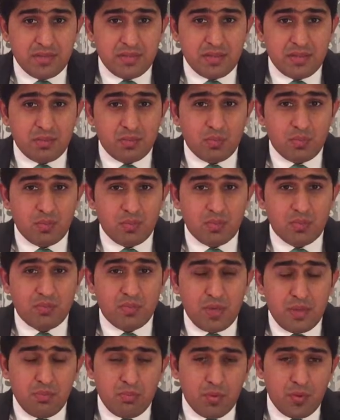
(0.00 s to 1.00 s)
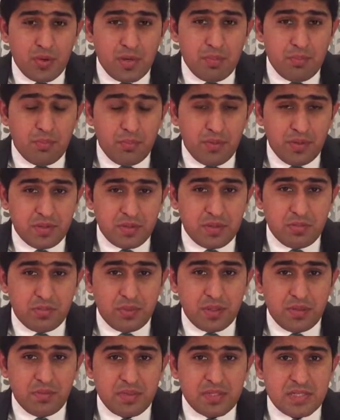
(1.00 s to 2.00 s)
the one more important
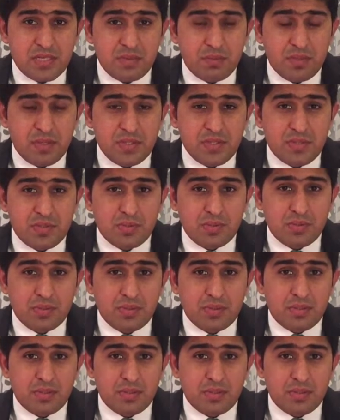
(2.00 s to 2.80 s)
point which I want to